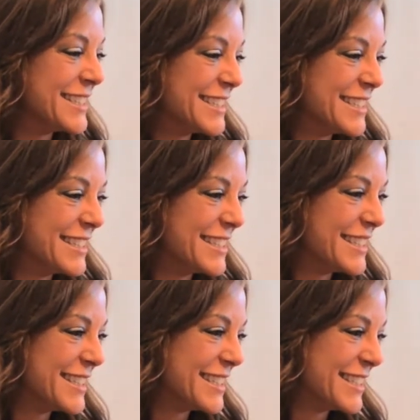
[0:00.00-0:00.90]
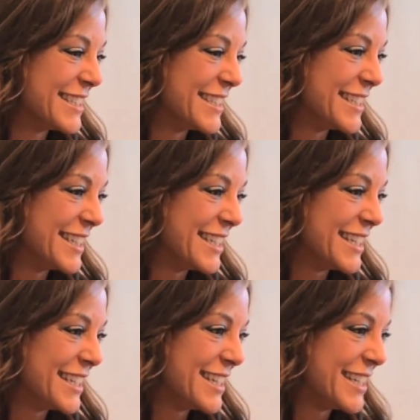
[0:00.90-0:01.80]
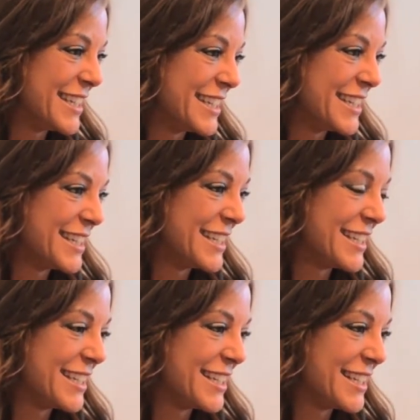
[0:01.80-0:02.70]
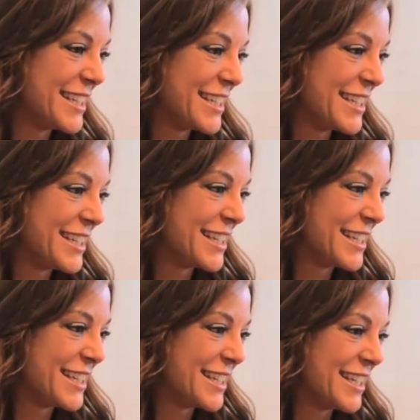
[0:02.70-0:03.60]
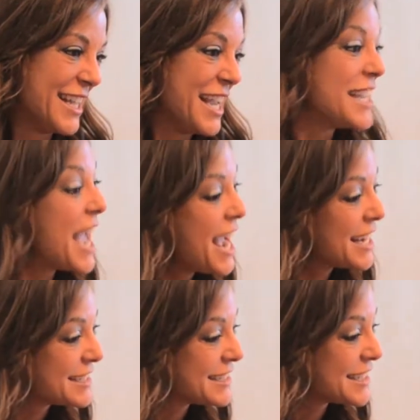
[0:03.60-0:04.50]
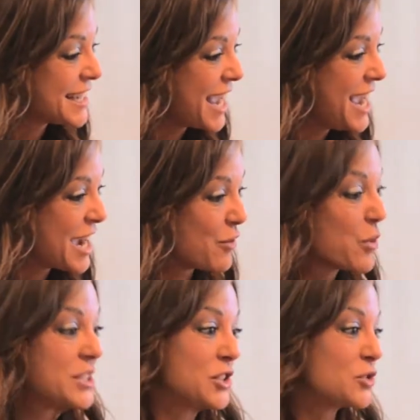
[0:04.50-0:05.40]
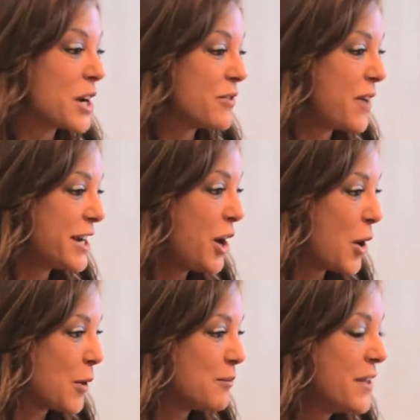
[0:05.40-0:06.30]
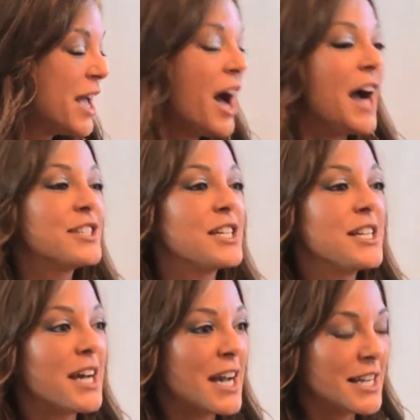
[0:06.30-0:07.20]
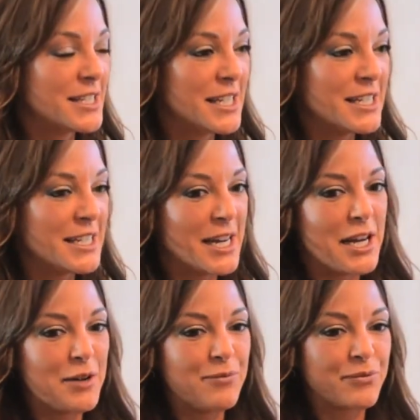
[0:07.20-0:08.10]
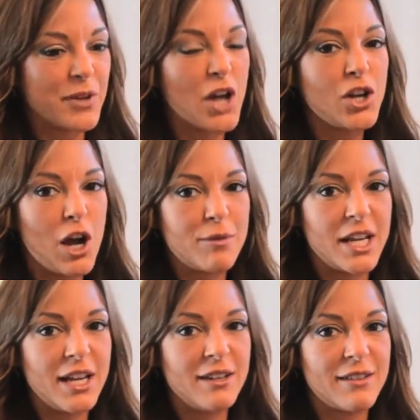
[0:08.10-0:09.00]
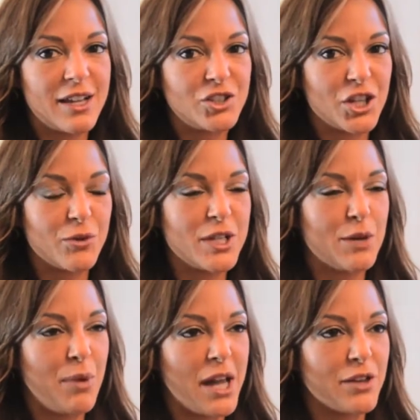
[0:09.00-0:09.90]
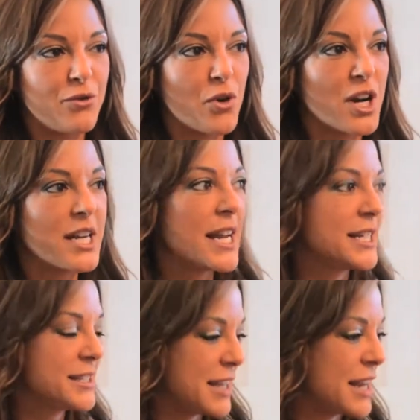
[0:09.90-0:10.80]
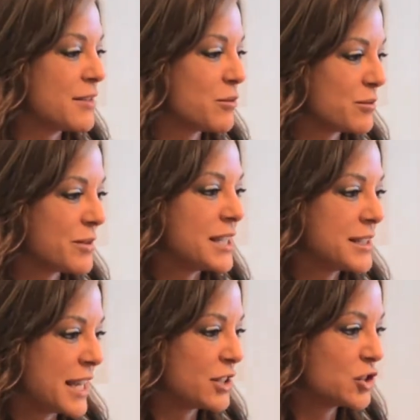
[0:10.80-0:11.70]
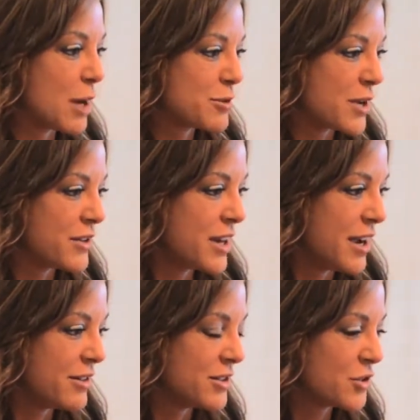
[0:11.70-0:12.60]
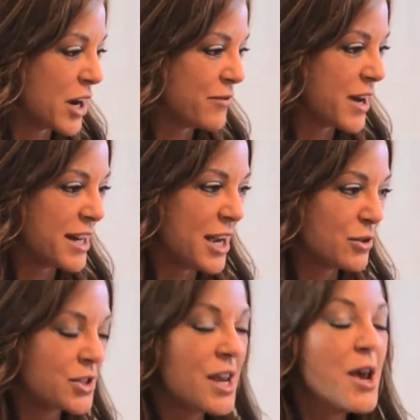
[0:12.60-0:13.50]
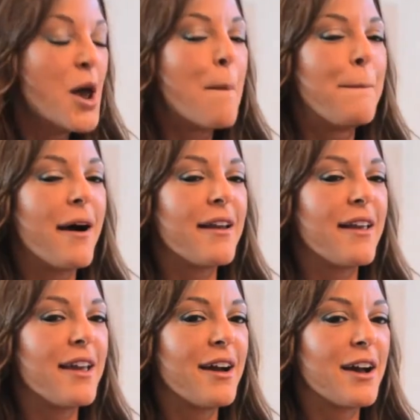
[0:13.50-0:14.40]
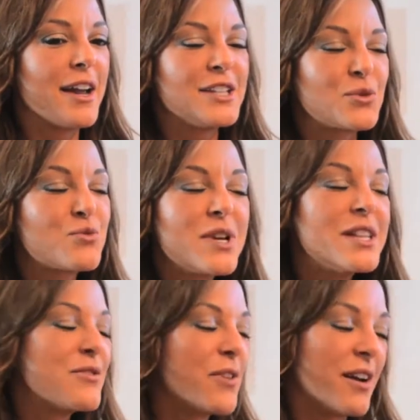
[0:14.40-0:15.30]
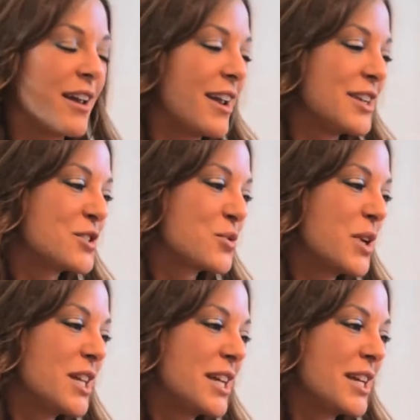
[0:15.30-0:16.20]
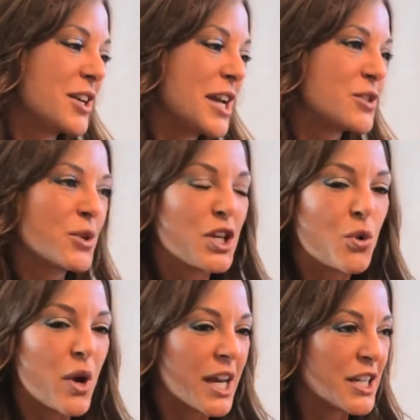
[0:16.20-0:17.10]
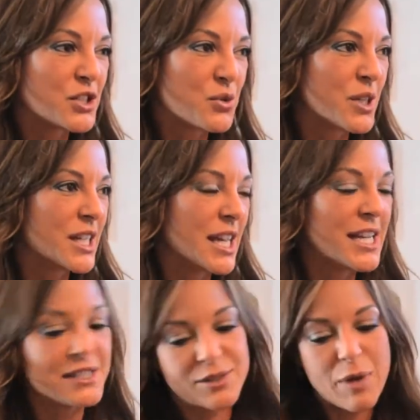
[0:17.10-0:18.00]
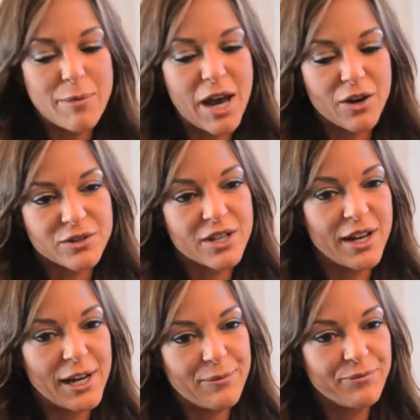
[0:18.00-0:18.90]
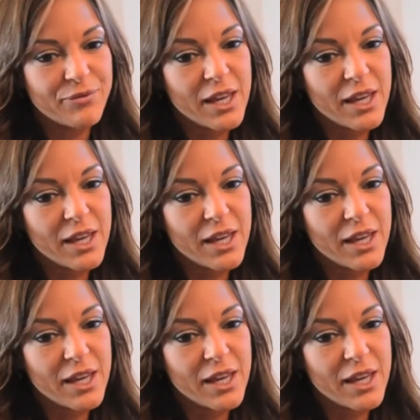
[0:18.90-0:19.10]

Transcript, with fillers: choice. Um, can we talk about uh, Swallow Your Bliss? a little yes. bit? Yes. Okay. Yeah, we're still trying to find a home. Okay. I did I did um, a comedy last year. We did a pilot for it, and it's and it's getting shopped around now and trying to find a house. But uh, it's really funny, and it's really it's really quick, and it's really and it's about um,